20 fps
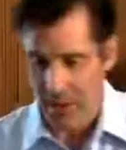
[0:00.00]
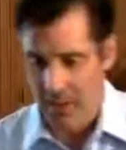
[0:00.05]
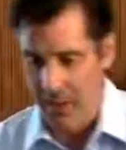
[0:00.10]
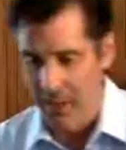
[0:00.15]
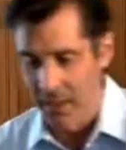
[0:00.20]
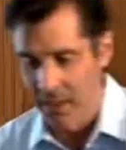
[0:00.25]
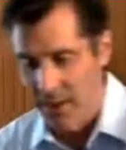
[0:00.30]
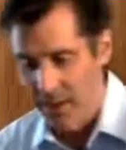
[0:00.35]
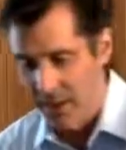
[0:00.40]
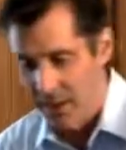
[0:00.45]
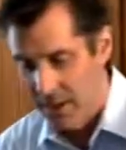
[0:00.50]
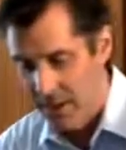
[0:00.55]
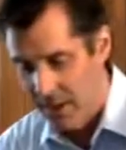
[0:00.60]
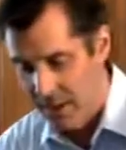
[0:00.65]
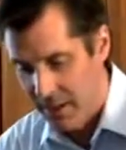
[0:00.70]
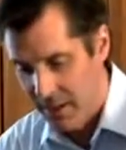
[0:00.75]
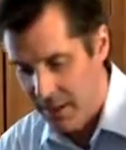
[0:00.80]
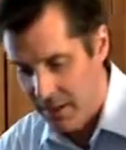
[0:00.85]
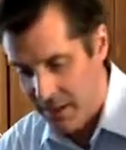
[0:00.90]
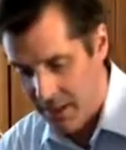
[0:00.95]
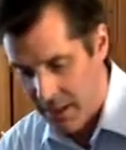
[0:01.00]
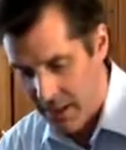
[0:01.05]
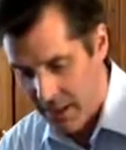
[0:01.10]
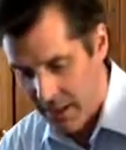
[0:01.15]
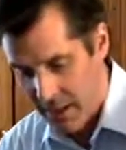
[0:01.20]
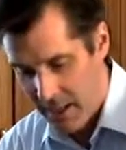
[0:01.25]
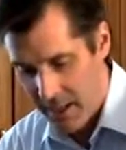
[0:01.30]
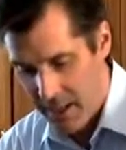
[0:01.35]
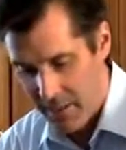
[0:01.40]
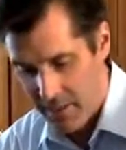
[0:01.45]
in this.
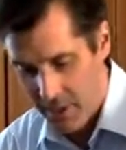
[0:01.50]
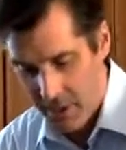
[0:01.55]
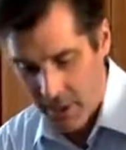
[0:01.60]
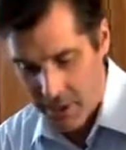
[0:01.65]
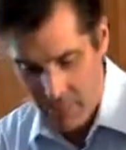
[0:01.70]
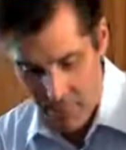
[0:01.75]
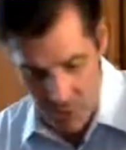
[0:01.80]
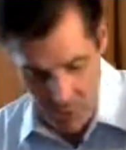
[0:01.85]
And we're going to